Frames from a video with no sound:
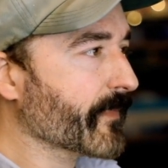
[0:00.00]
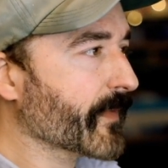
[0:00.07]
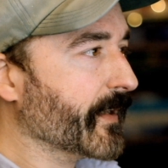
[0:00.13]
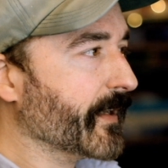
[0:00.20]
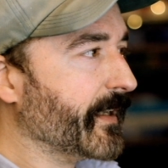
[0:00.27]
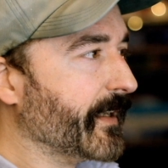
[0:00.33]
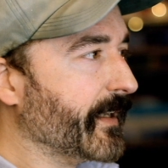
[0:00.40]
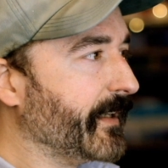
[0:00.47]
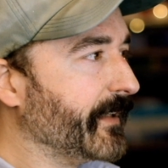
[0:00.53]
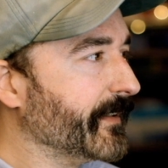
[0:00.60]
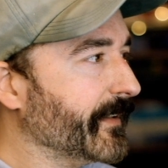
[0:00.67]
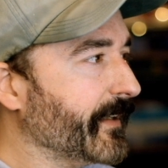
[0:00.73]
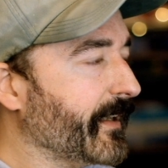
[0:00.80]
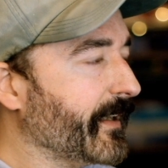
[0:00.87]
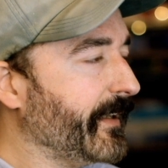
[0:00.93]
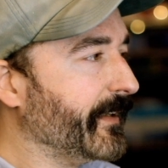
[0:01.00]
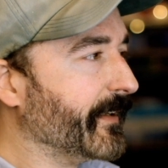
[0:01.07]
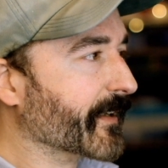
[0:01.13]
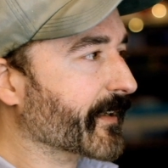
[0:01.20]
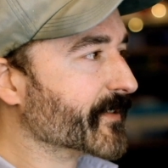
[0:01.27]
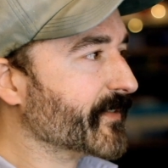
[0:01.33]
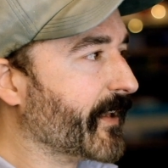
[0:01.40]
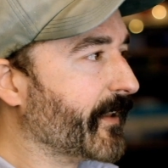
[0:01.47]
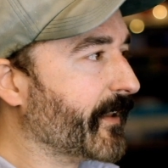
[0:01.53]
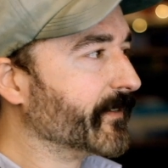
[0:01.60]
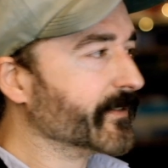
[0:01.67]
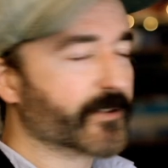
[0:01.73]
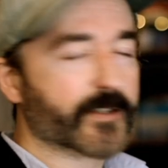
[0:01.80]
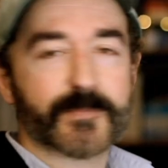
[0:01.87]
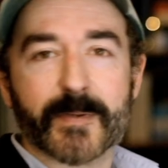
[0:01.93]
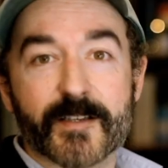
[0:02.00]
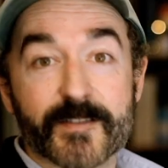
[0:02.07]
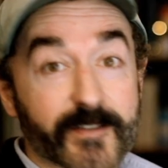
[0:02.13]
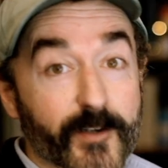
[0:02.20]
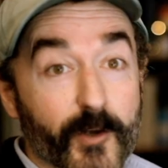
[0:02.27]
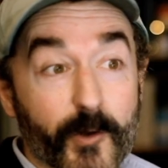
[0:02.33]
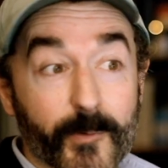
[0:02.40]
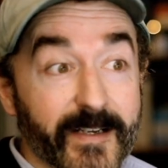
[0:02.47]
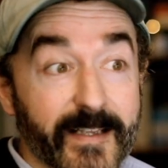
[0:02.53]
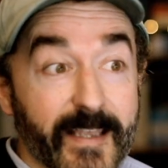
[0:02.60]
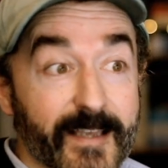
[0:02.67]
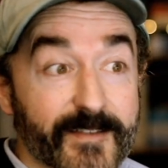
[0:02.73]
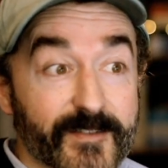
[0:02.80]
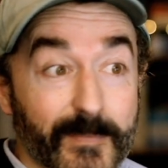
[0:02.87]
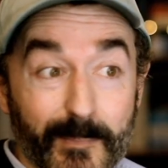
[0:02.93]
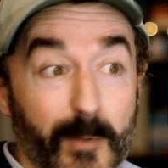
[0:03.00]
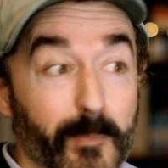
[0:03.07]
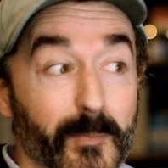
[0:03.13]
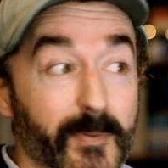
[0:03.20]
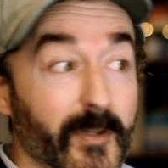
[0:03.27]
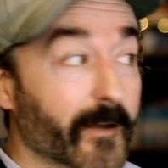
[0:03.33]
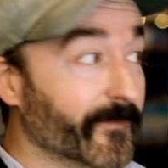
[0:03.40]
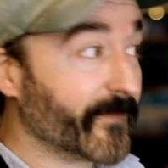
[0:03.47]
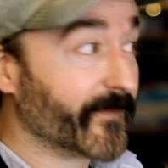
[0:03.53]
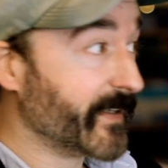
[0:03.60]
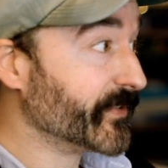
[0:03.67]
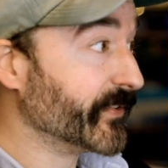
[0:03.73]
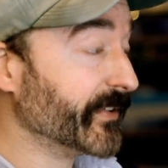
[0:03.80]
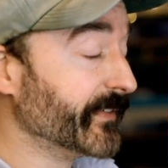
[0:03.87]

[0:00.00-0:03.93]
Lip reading: in Excel, just because it already has a bubble plot feature.